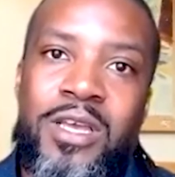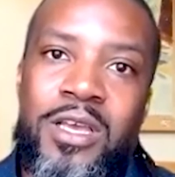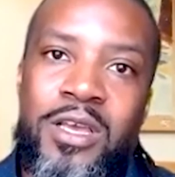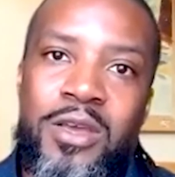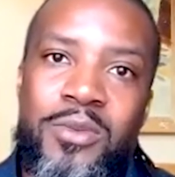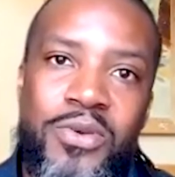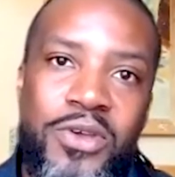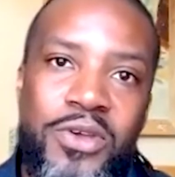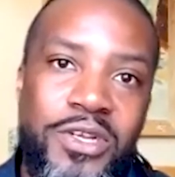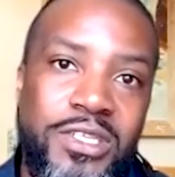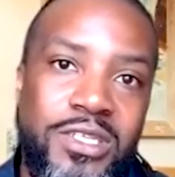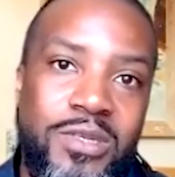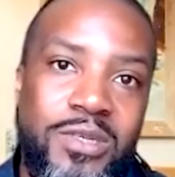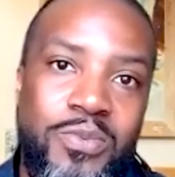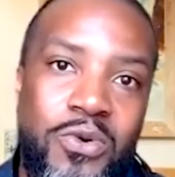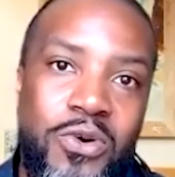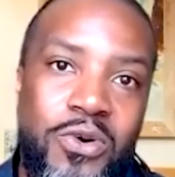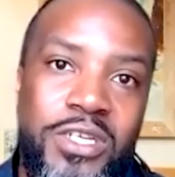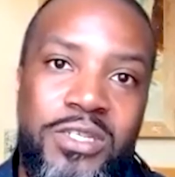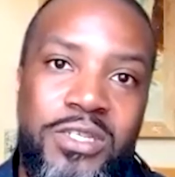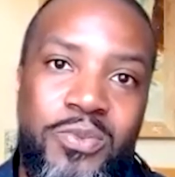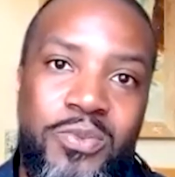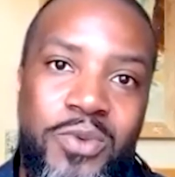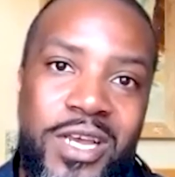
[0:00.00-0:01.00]
Peer support
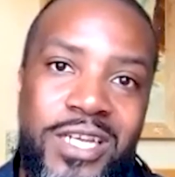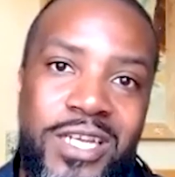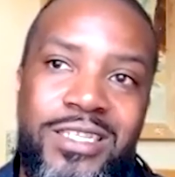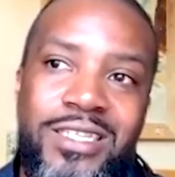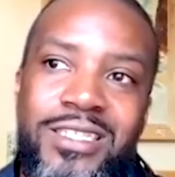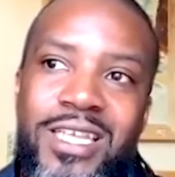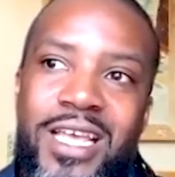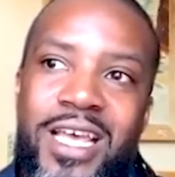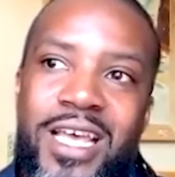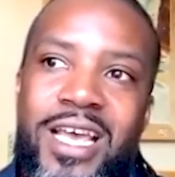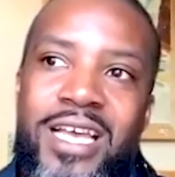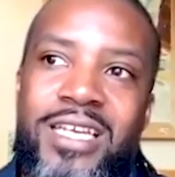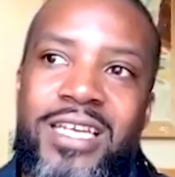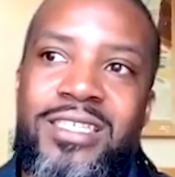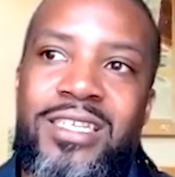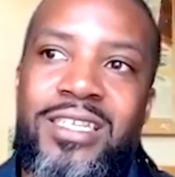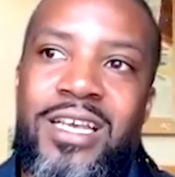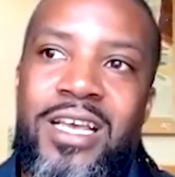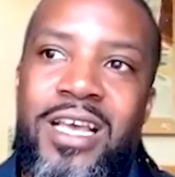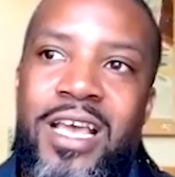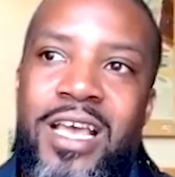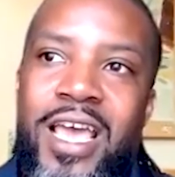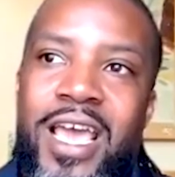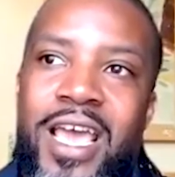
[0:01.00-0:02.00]
specialist has
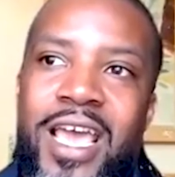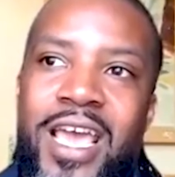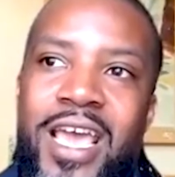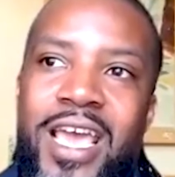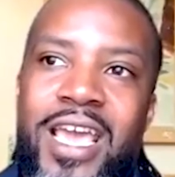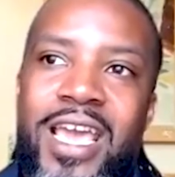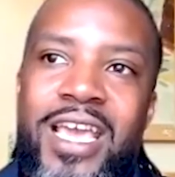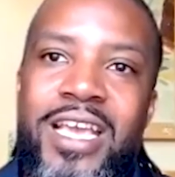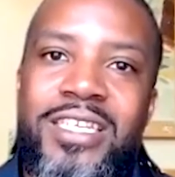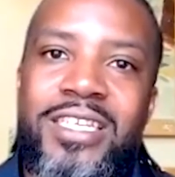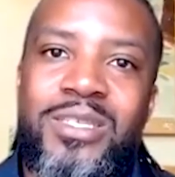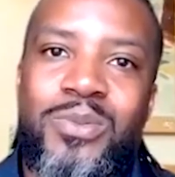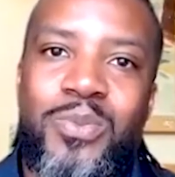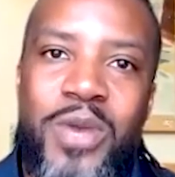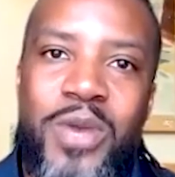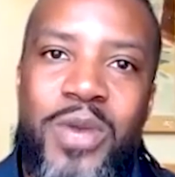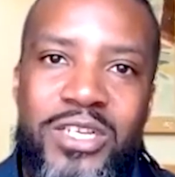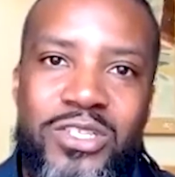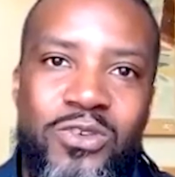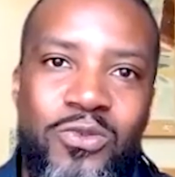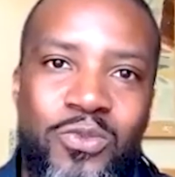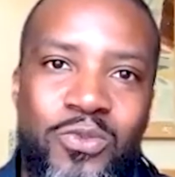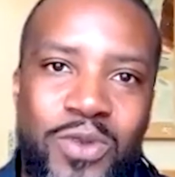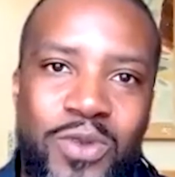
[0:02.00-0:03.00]
a
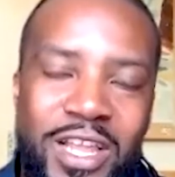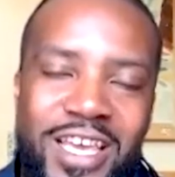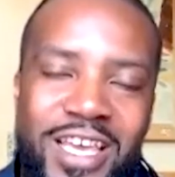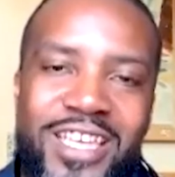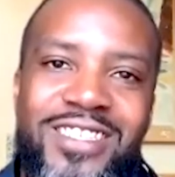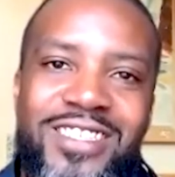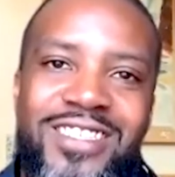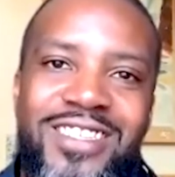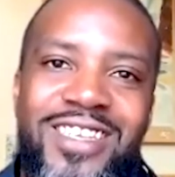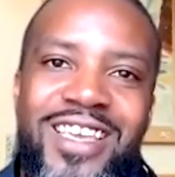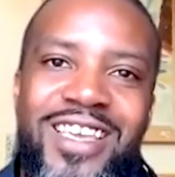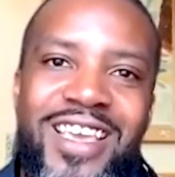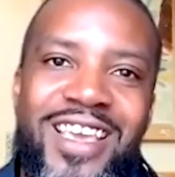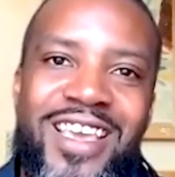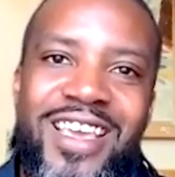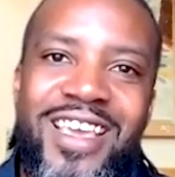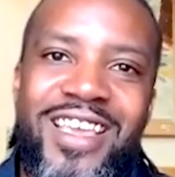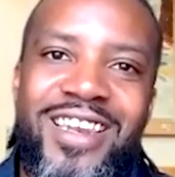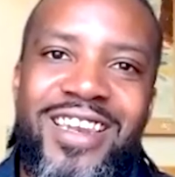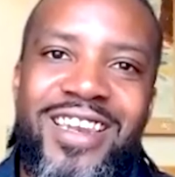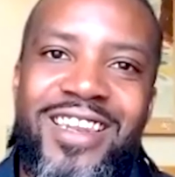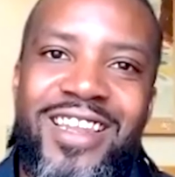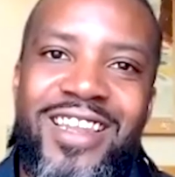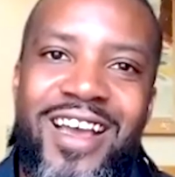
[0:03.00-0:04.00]
special place
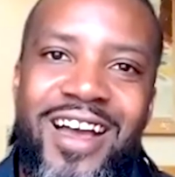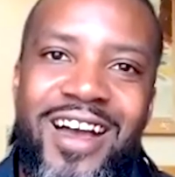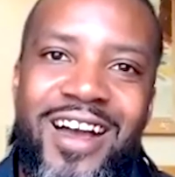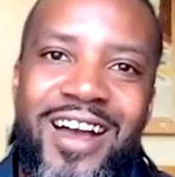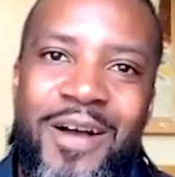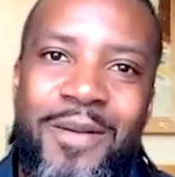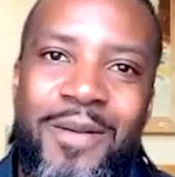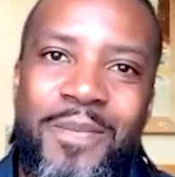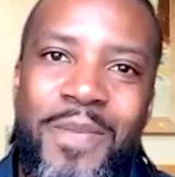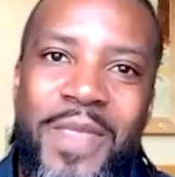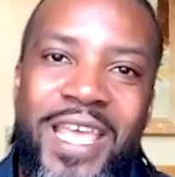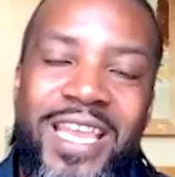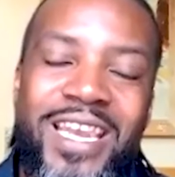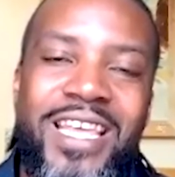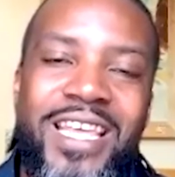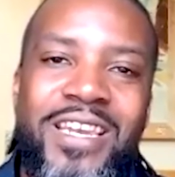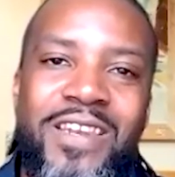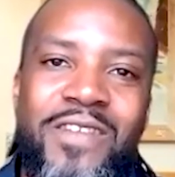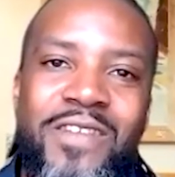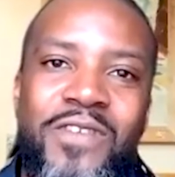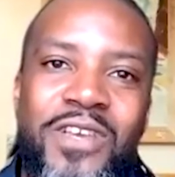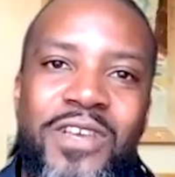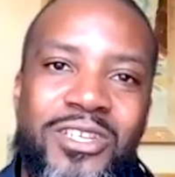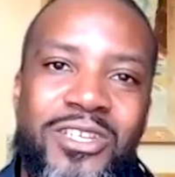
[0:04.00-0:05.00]
in an
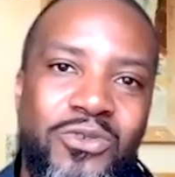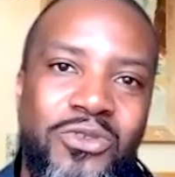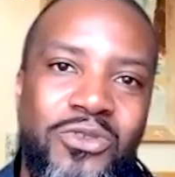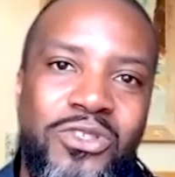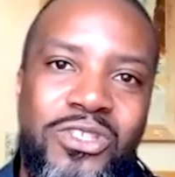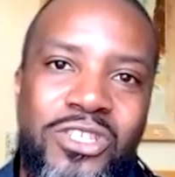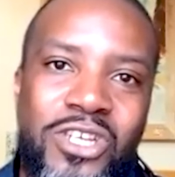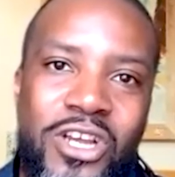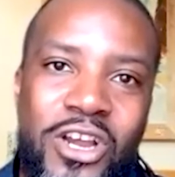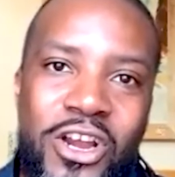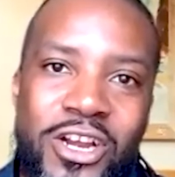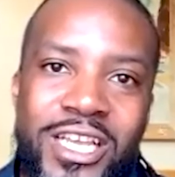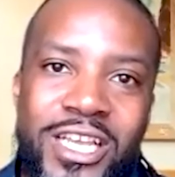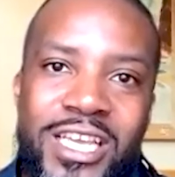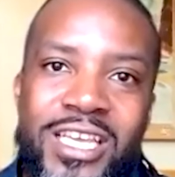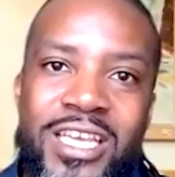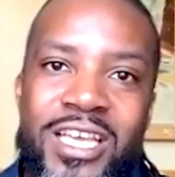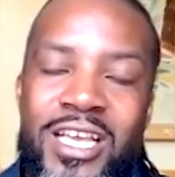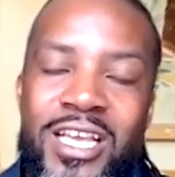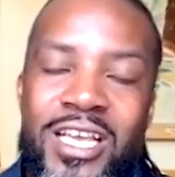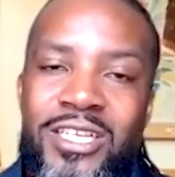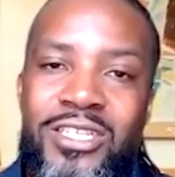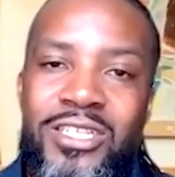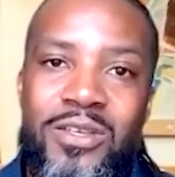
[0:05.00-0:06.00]
individual's journey
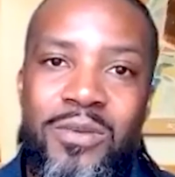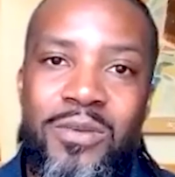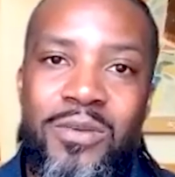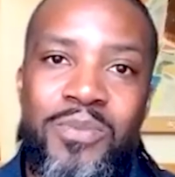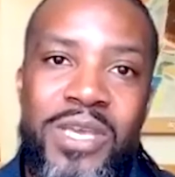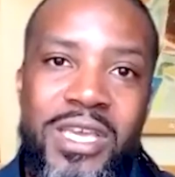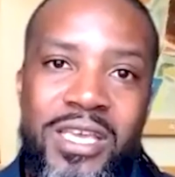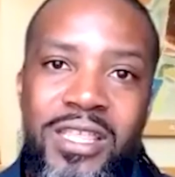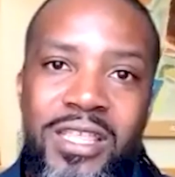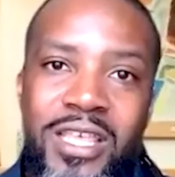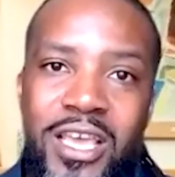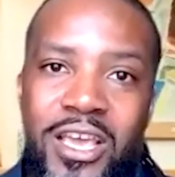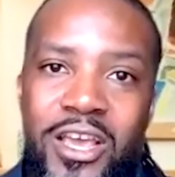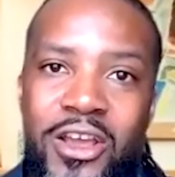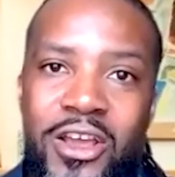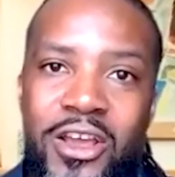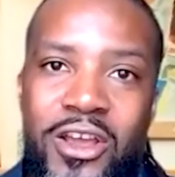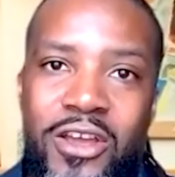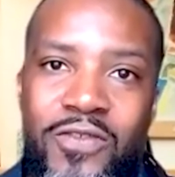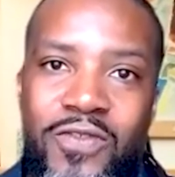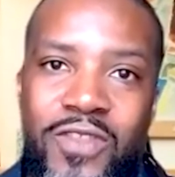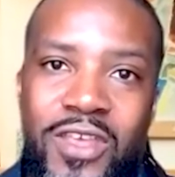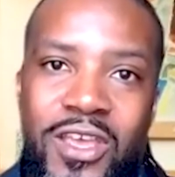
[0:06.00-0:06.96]
to be their